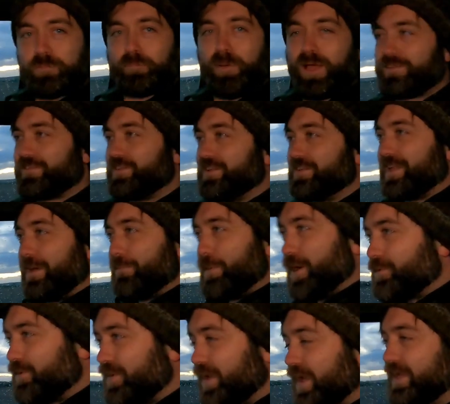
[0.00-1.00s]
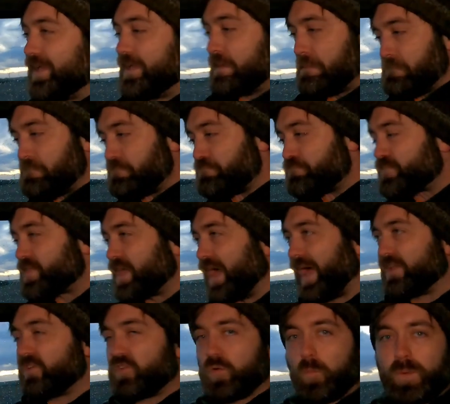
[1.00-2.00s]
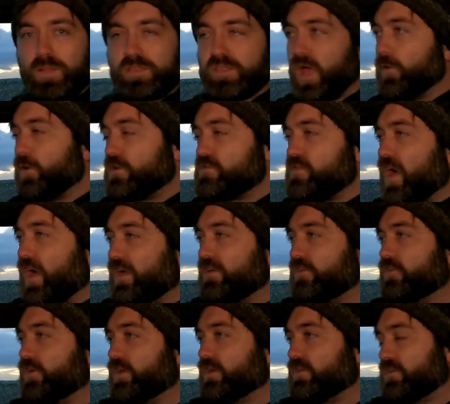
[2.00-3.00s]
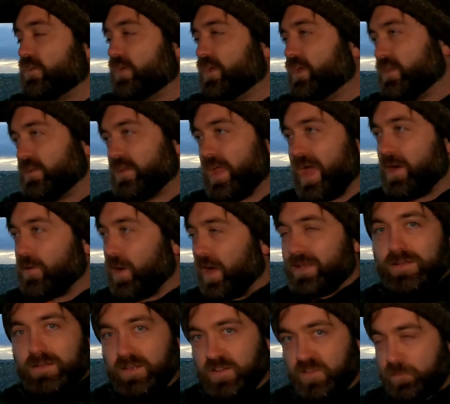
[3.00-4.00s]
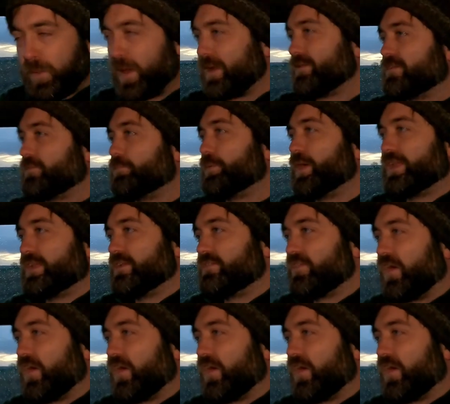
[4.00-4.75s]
has passed its MOT, and with no advisories. Now, I didn't expect there to be any